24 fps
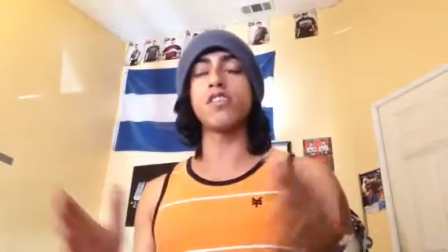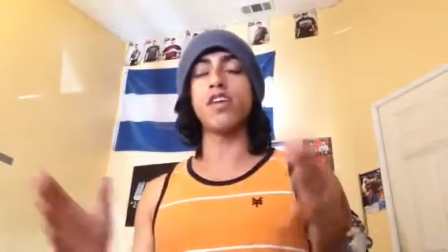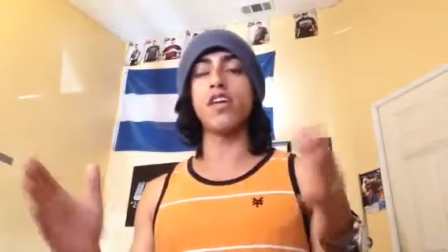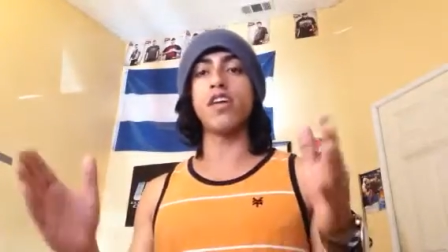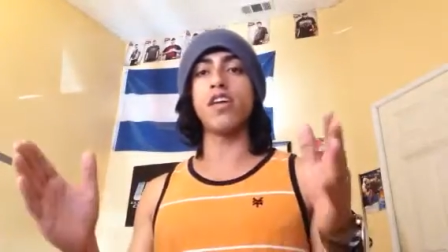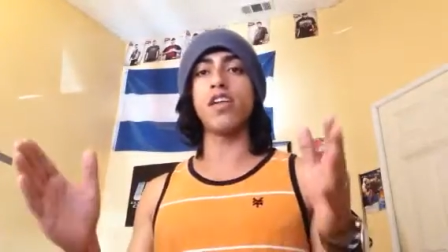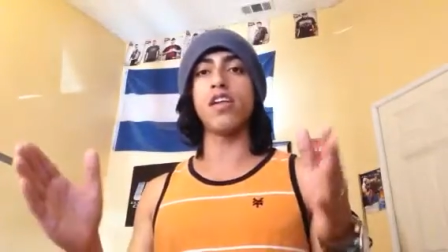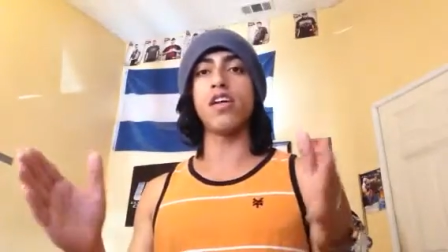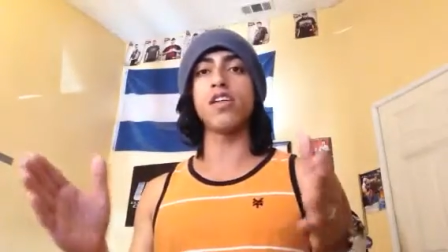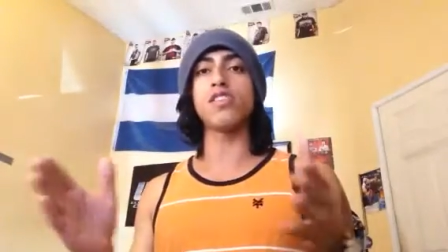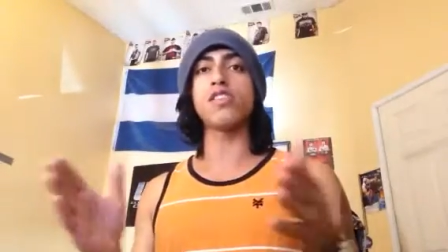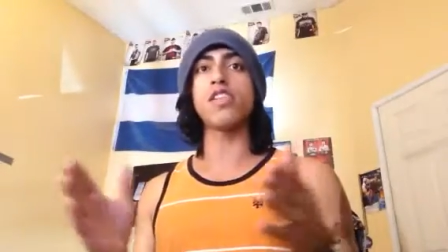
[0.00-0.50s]

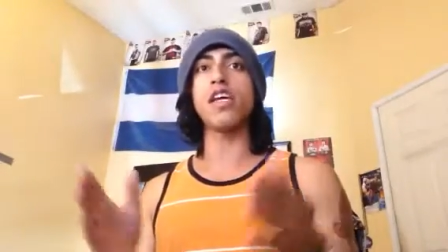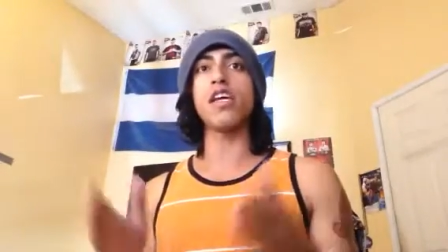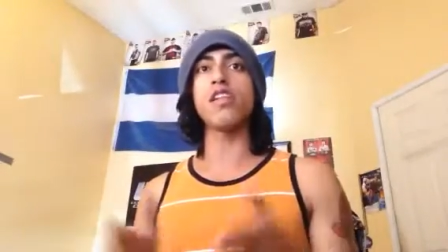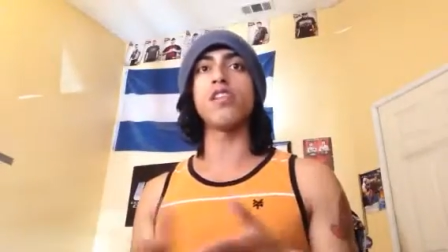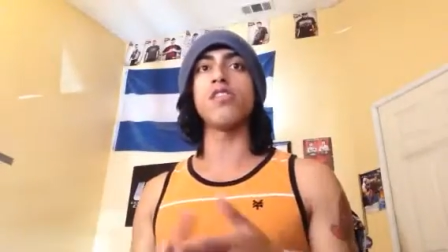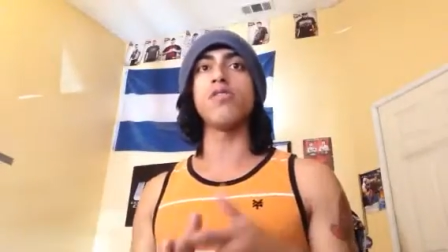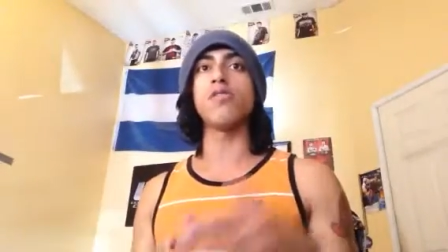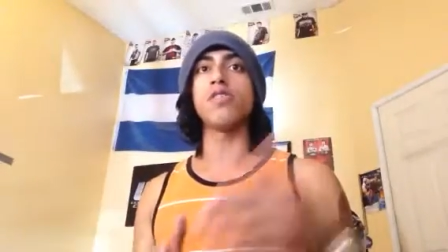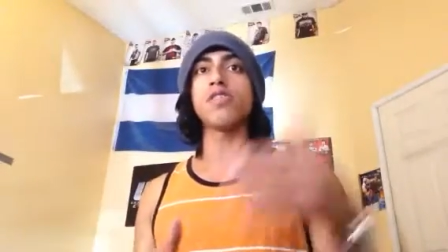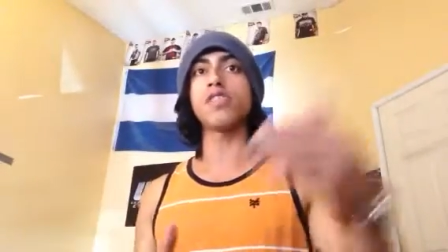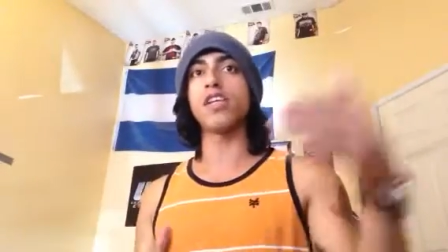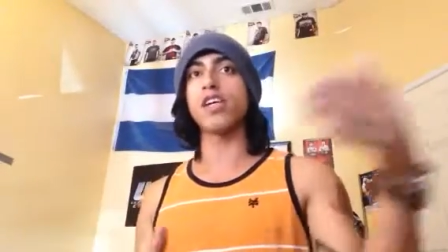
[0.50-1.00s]
in uh, St.
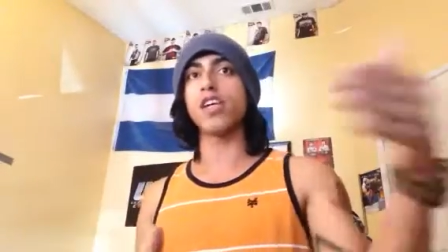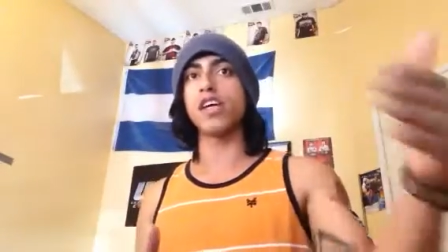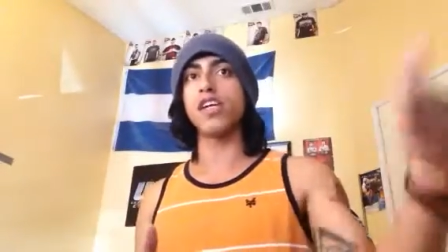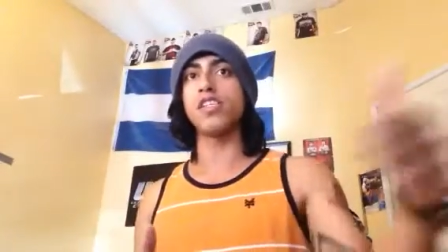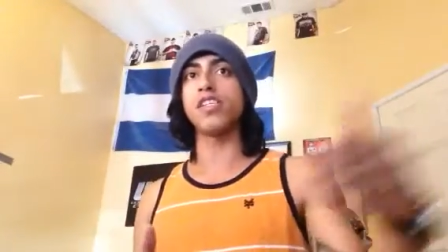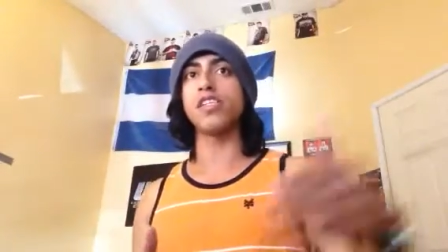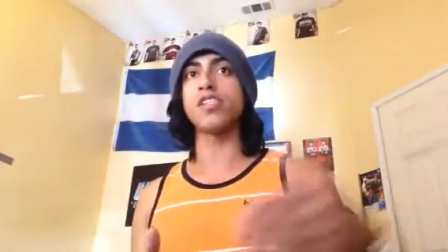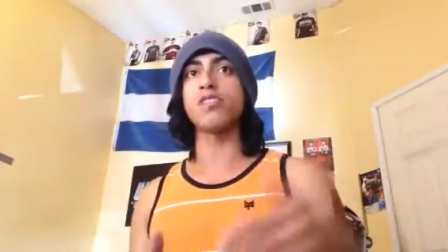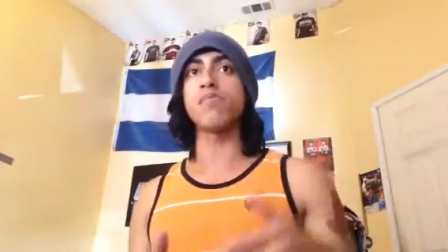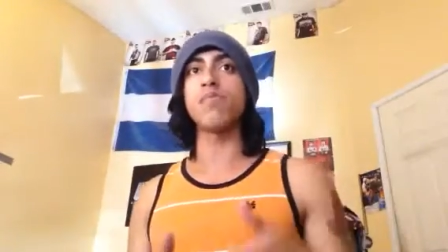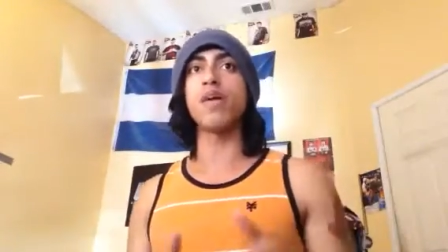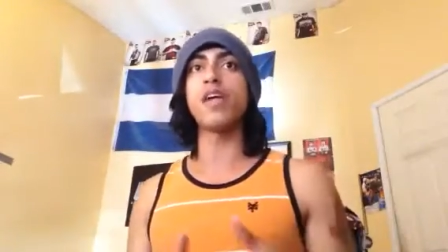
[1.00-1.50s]
Louis, like I
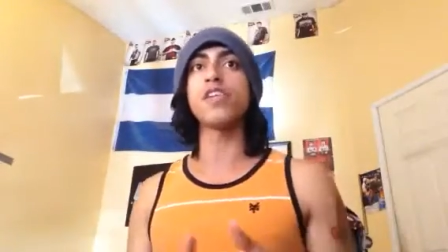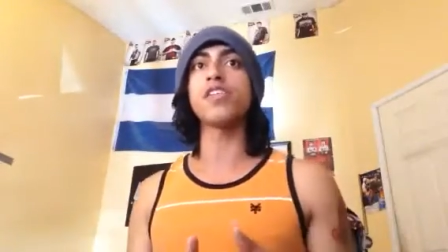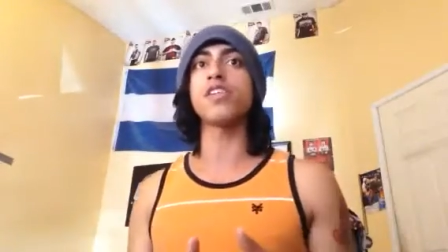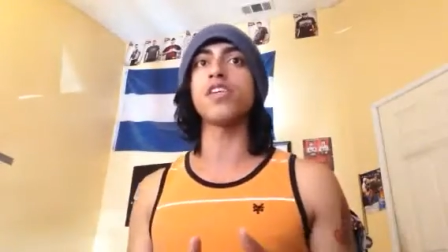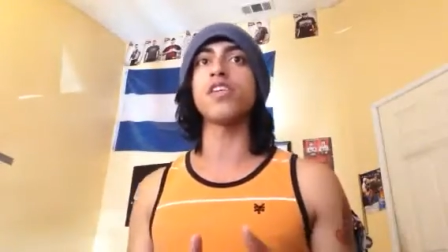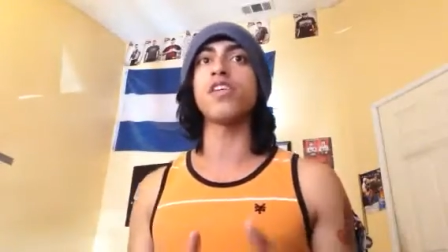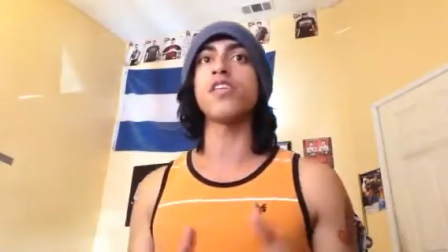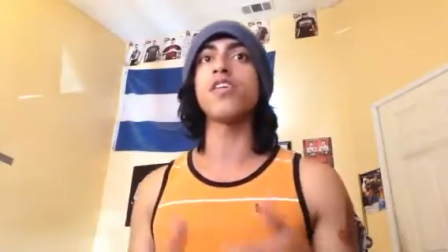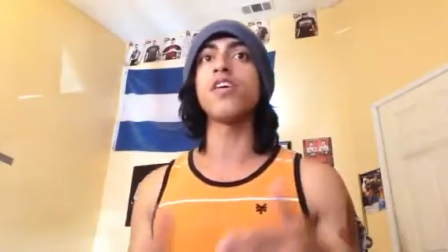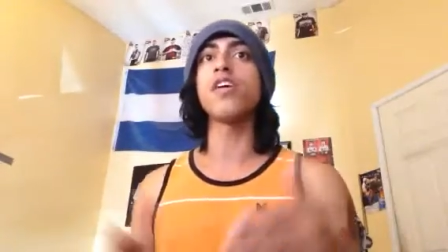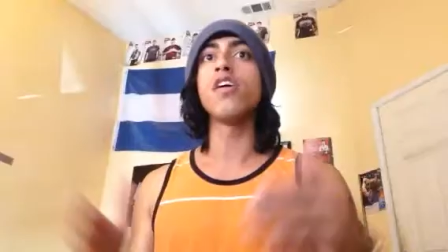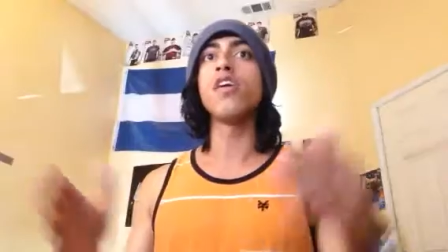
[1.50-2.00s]
just
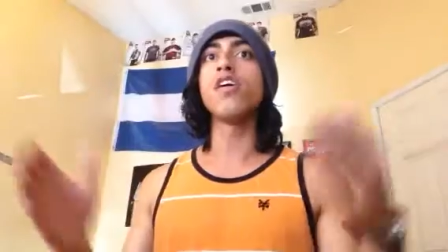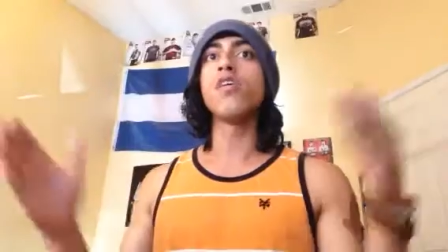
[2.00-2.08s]
mentioned,